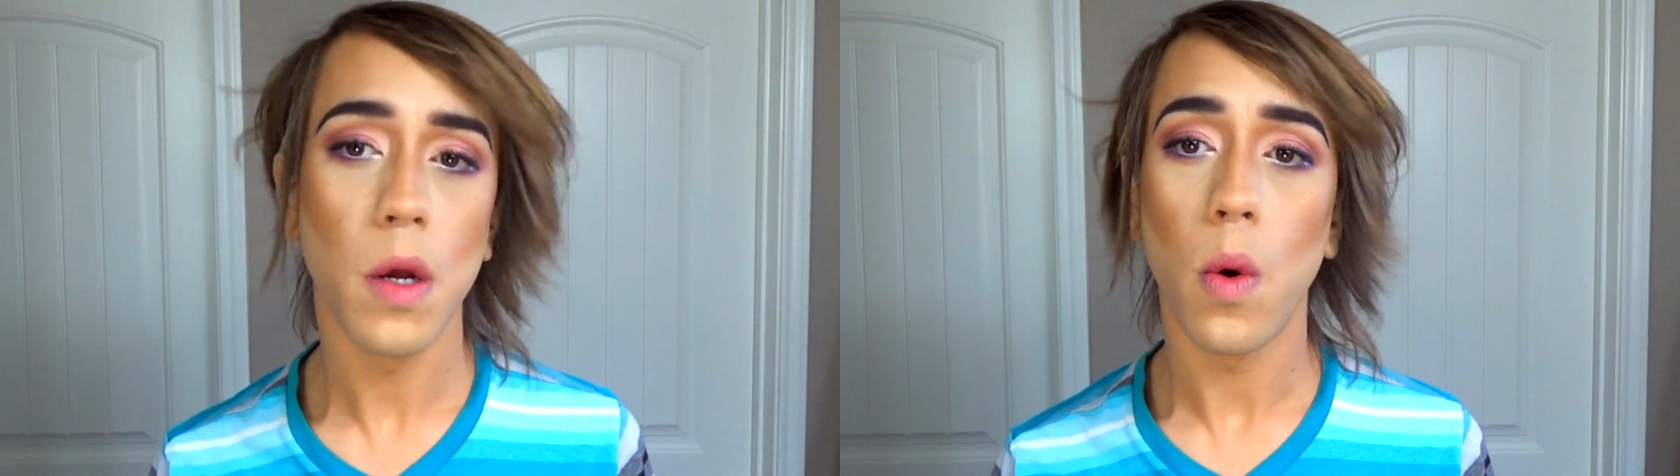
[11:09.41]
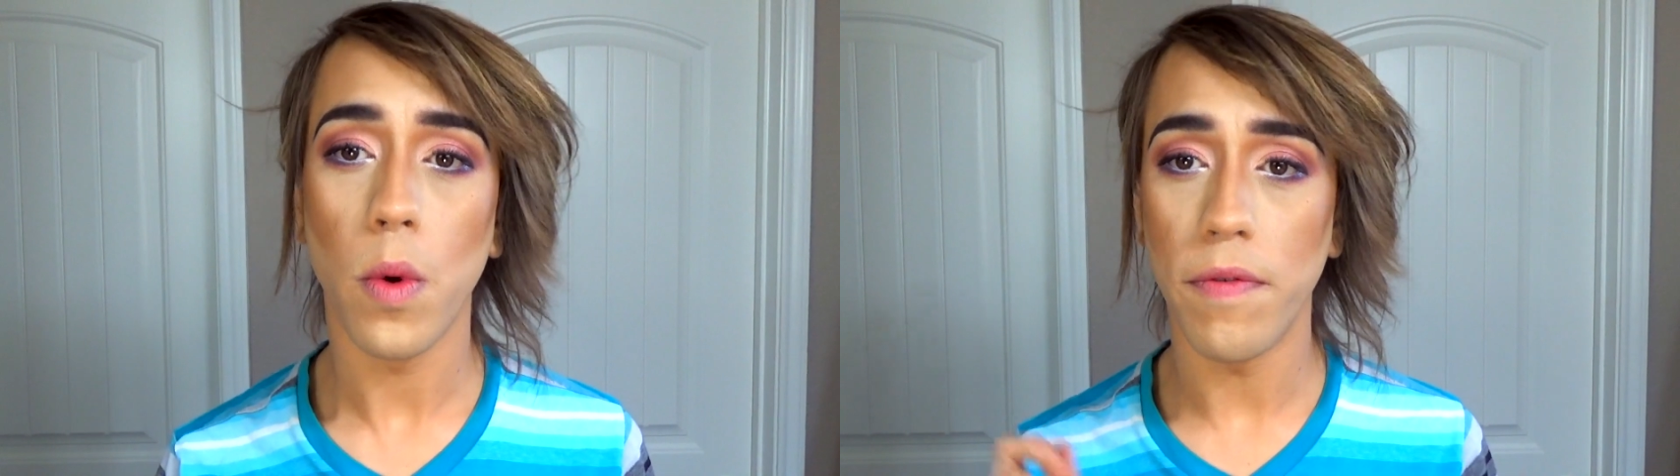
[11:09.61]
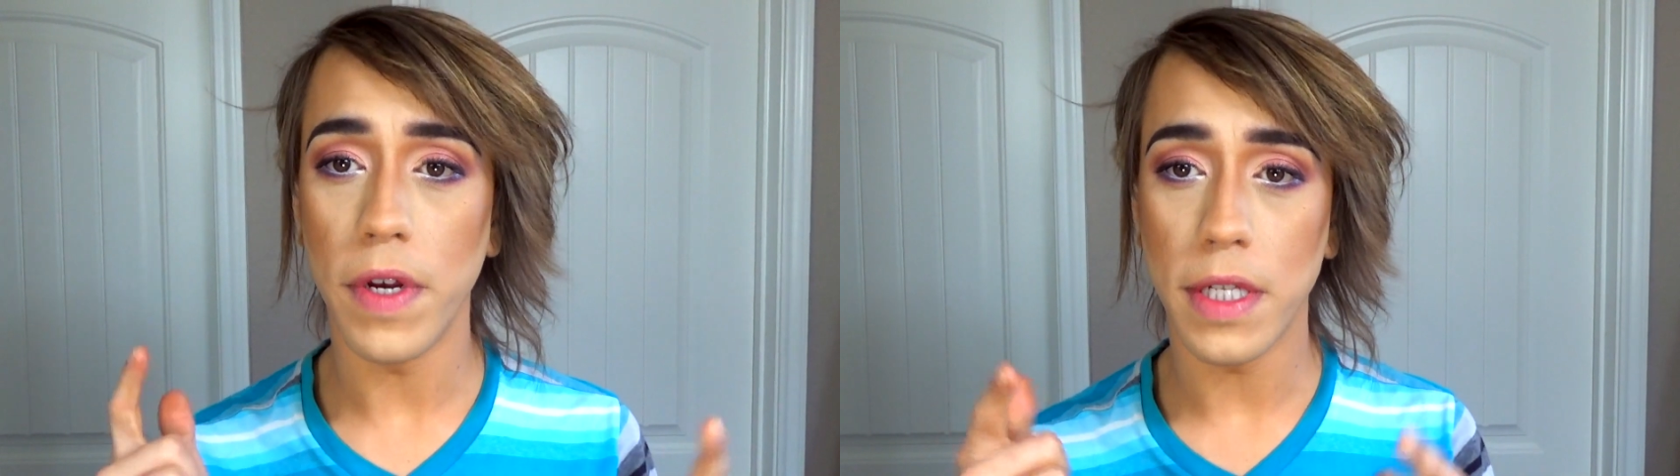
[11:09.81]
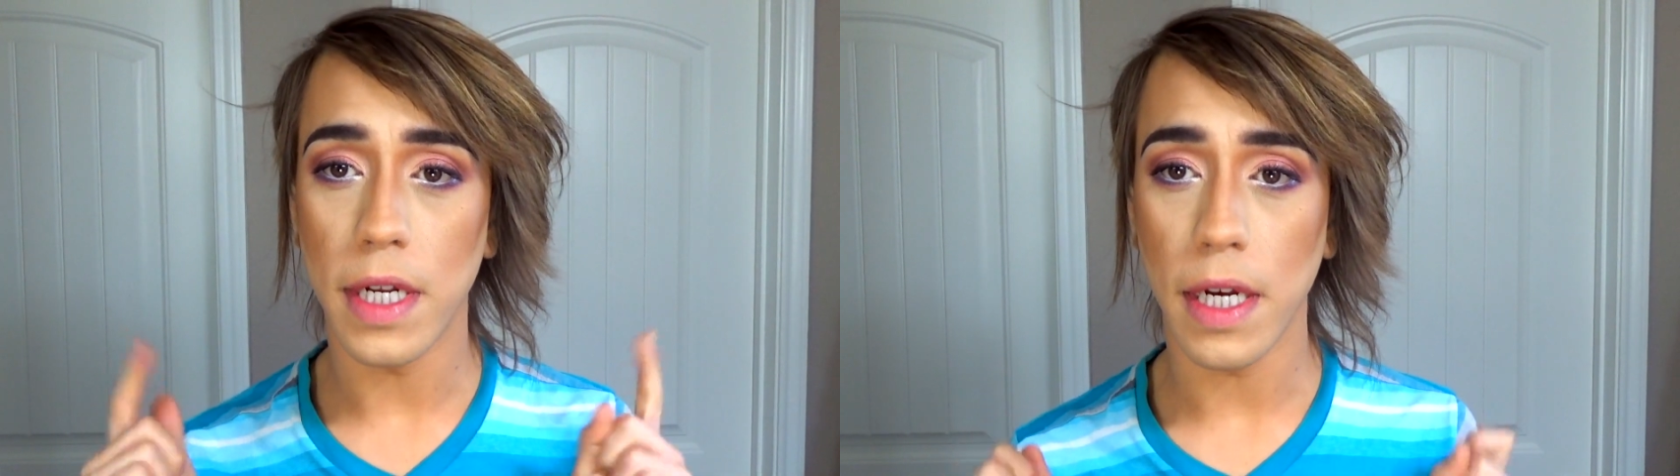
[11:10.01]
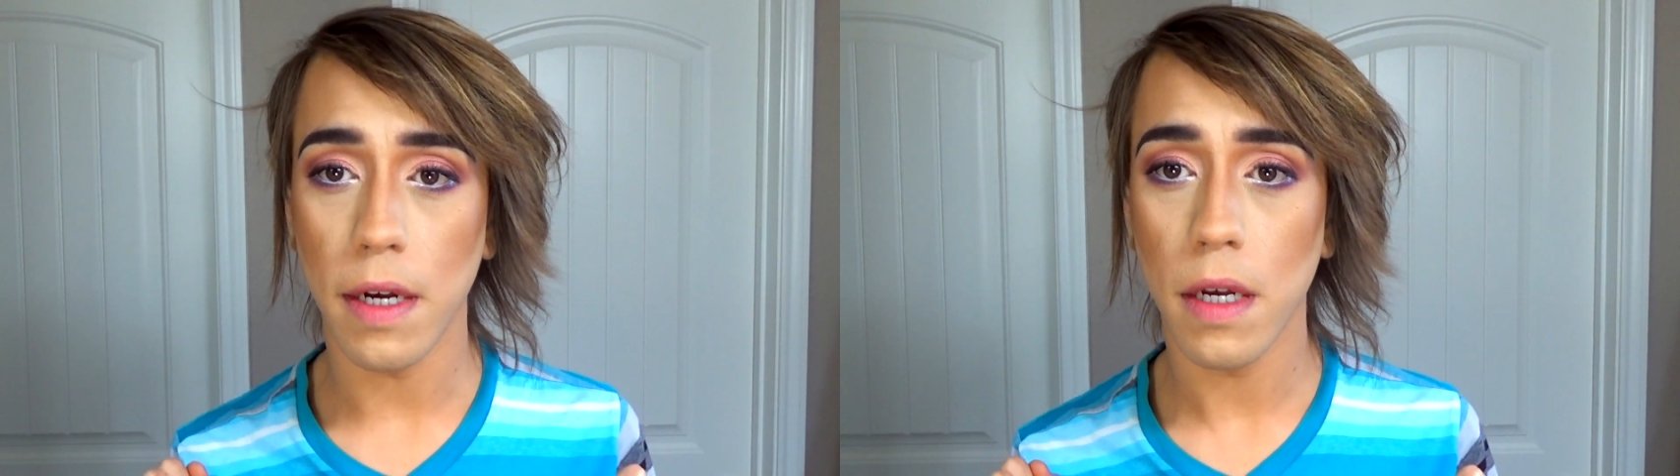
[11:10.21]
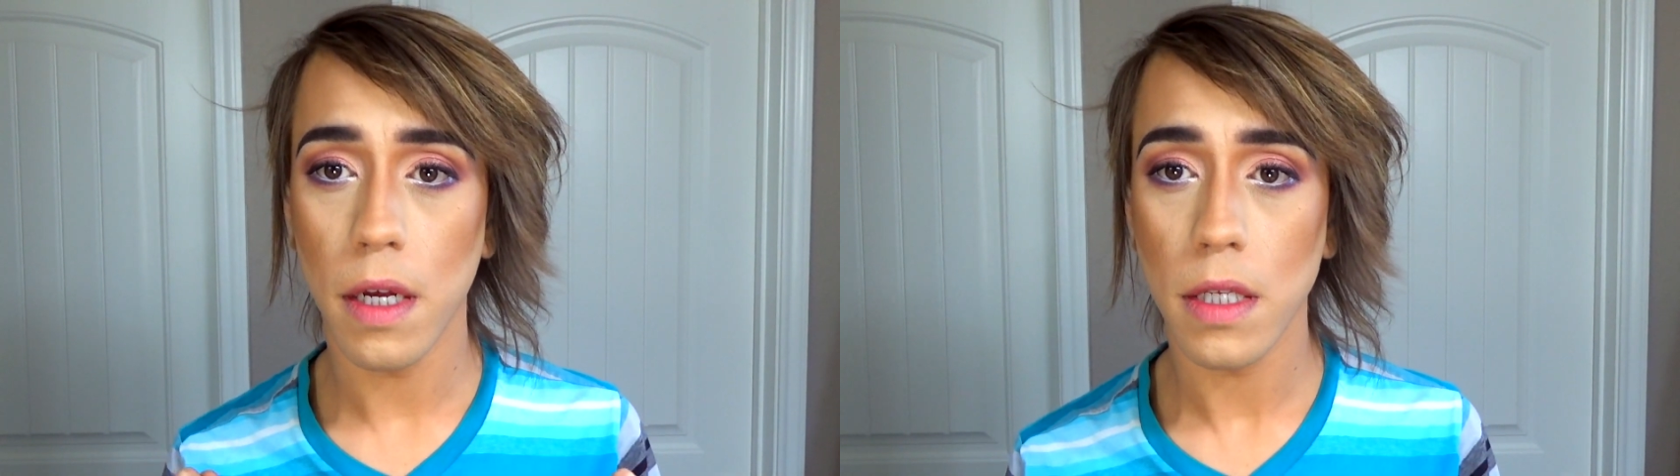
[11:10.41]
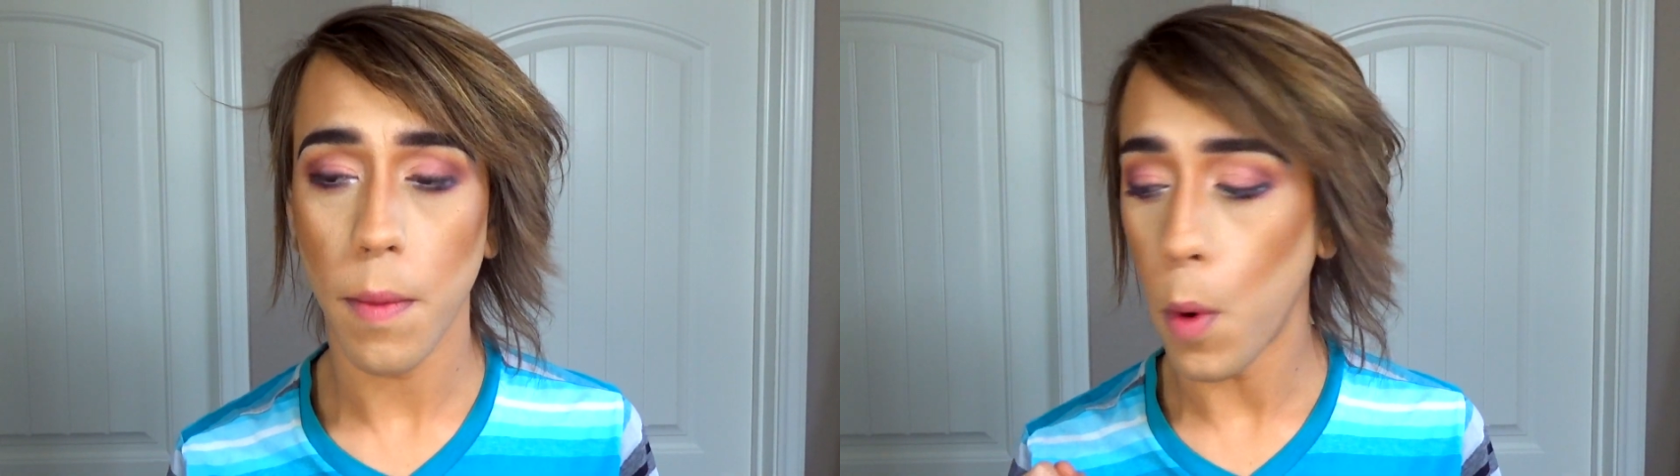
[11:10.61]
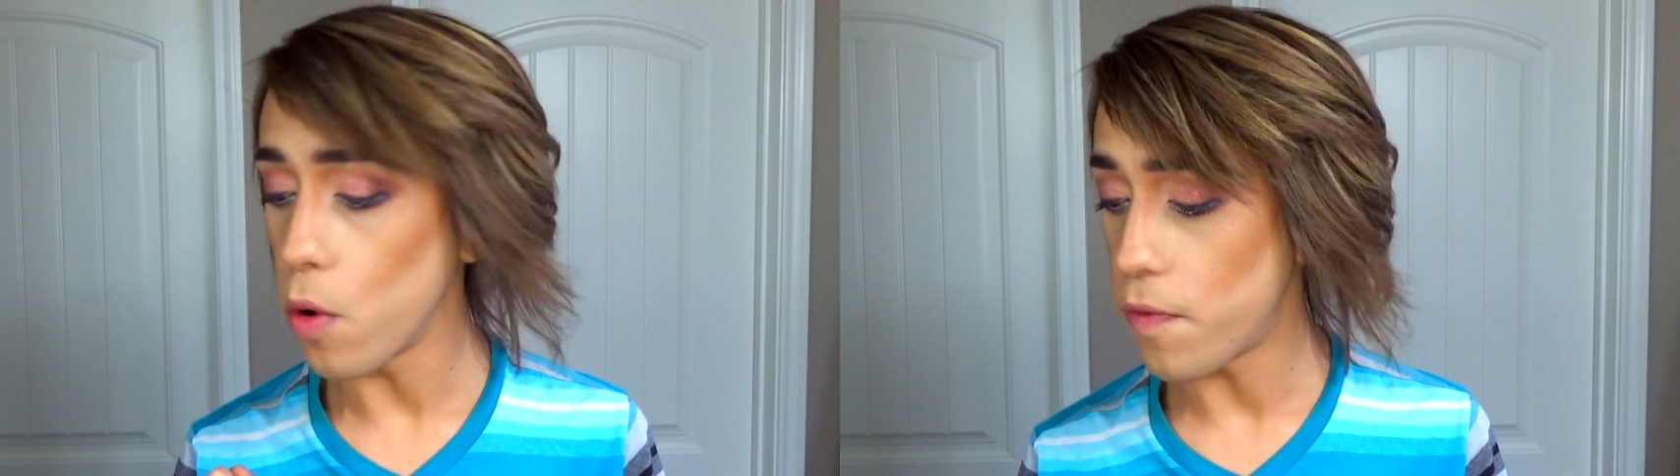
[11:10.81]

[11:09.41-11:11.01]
revisiting some old